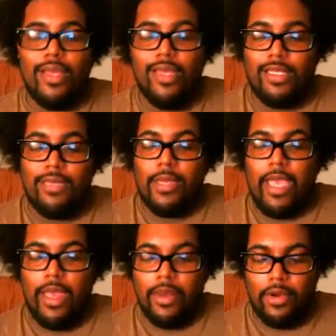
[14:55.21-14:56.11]
It's a
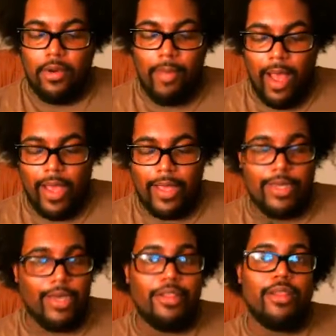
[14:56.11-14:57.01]
mechanical
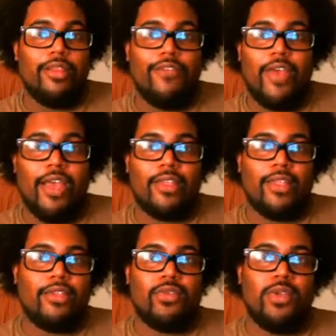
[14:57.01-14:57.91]
mod. Other than the fact
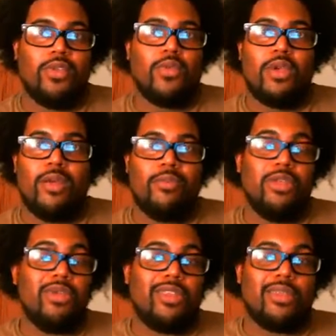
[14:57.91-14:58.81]
that switch will come
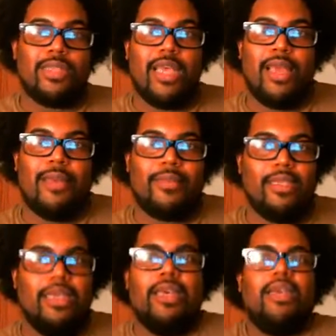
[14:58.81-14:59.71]
loose sometimes,
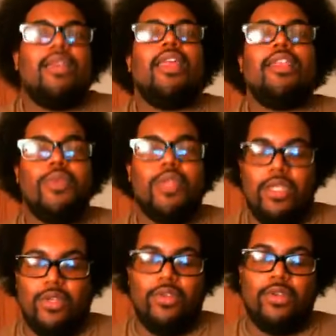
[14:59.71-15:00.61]
That's really
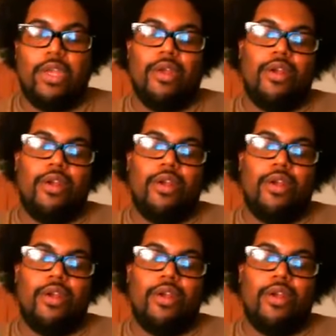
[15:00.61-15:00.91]
user error